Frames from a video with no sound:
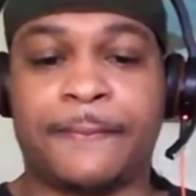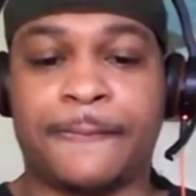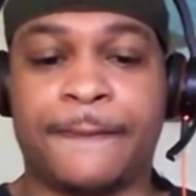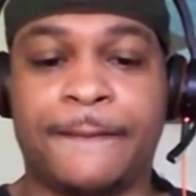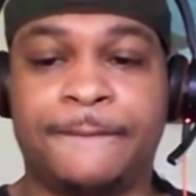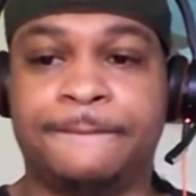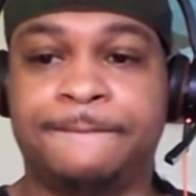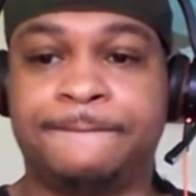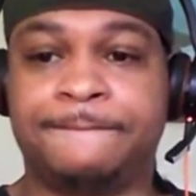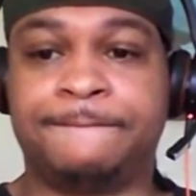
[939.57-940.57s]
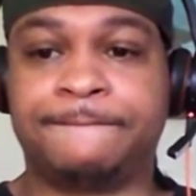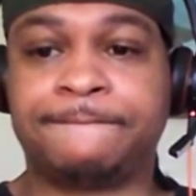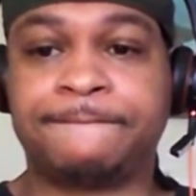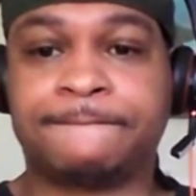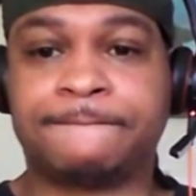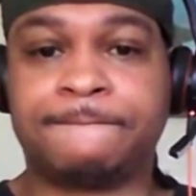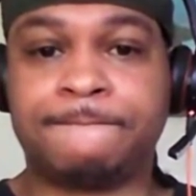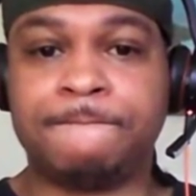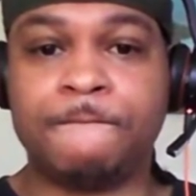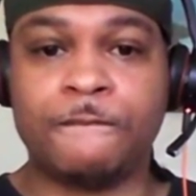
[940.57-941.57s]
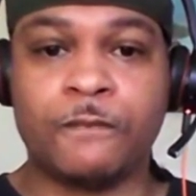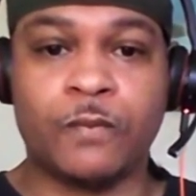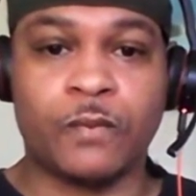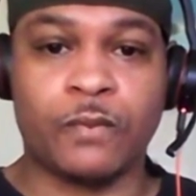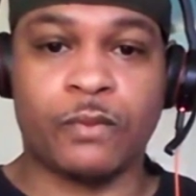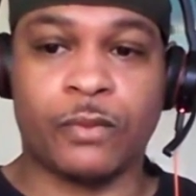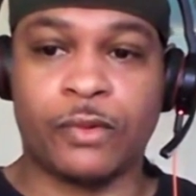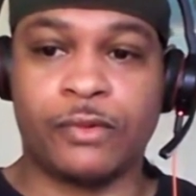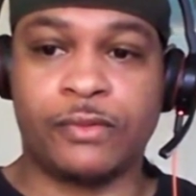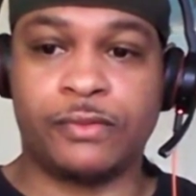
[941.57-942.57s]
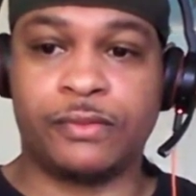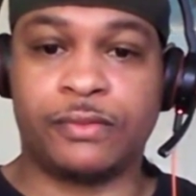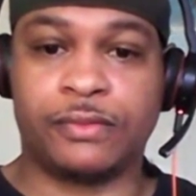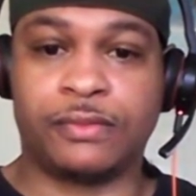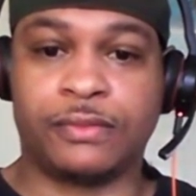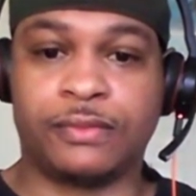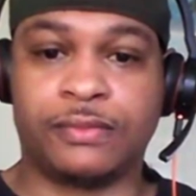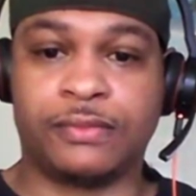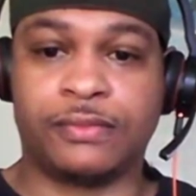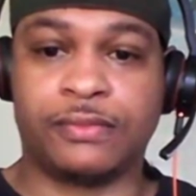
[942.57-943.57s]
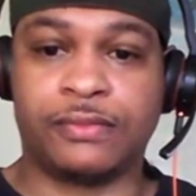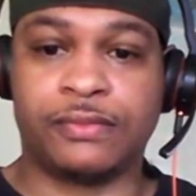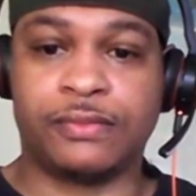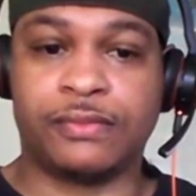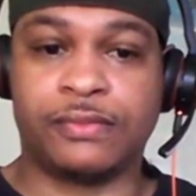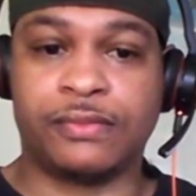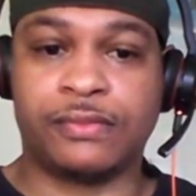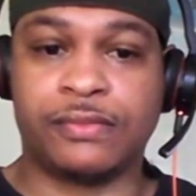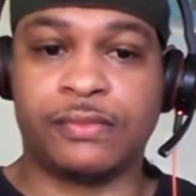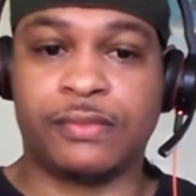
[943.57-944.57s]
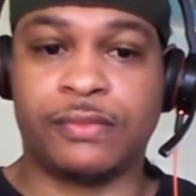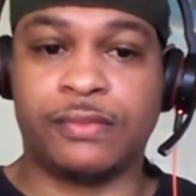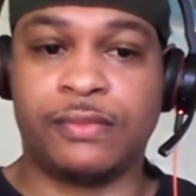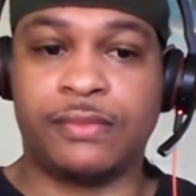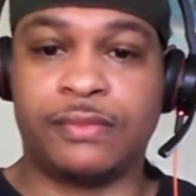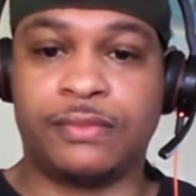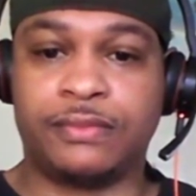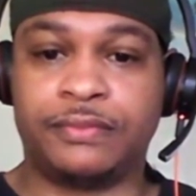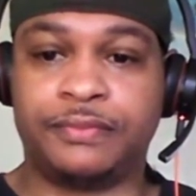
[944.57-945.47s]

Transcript: [no speech]